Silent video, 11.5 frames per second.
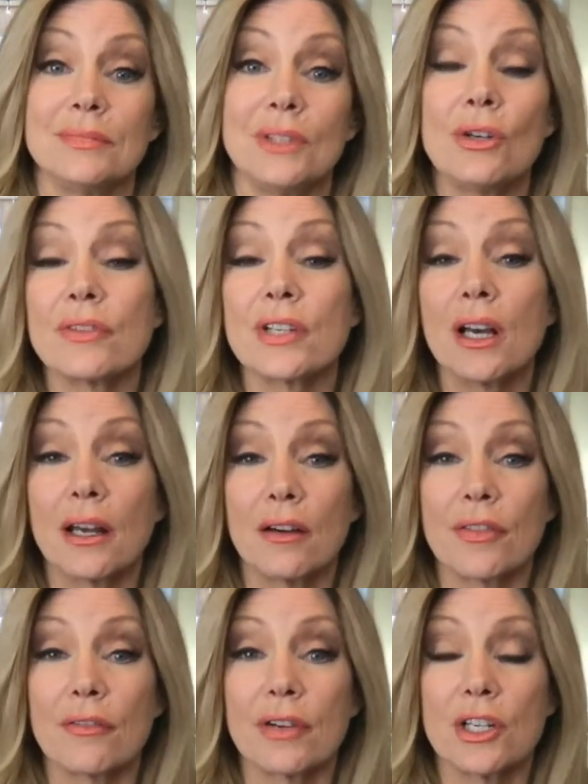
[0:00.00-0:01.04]
You don't have to cut
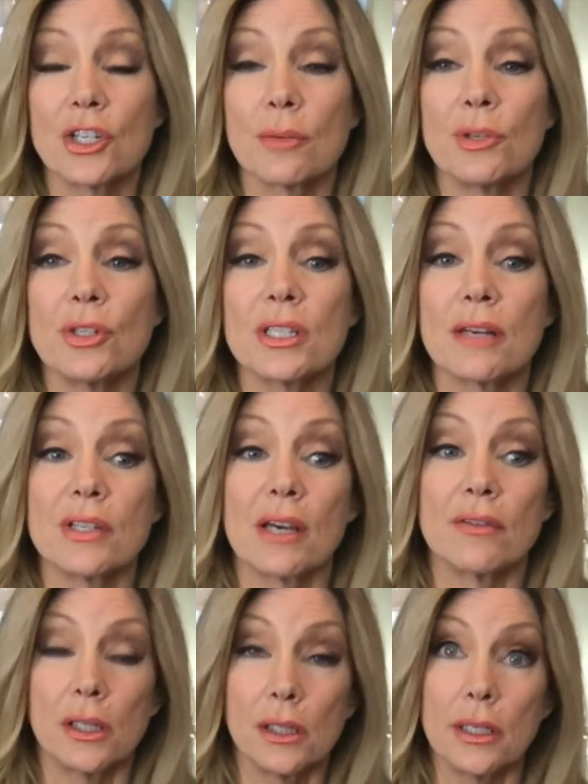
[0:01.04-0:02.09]
off the friendship. You just have to
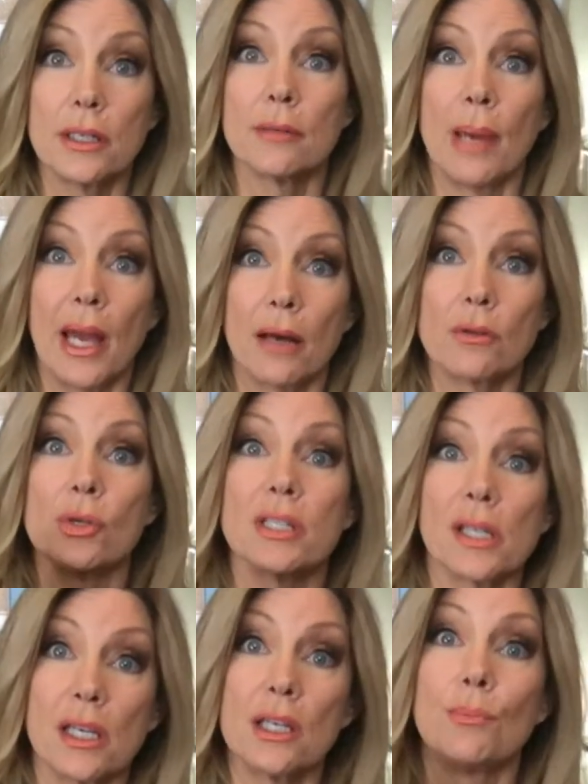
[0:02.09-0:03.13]
have clear boundaries
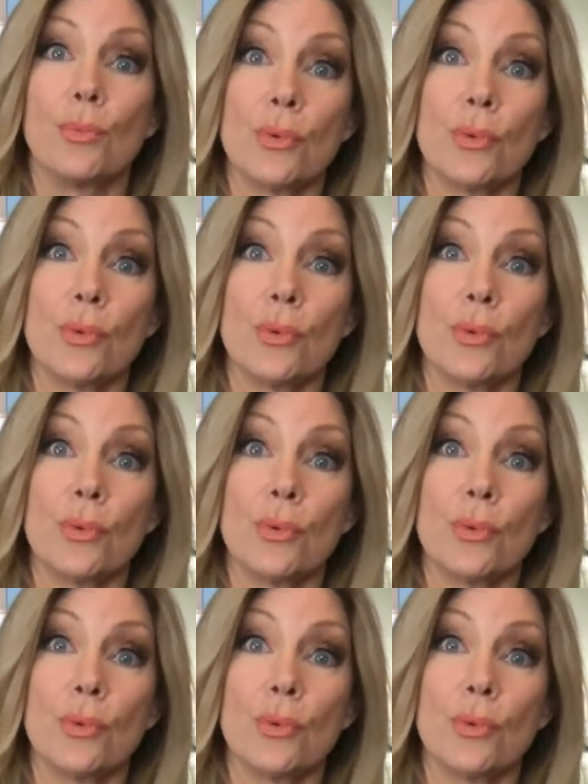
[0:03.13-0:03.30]
and keep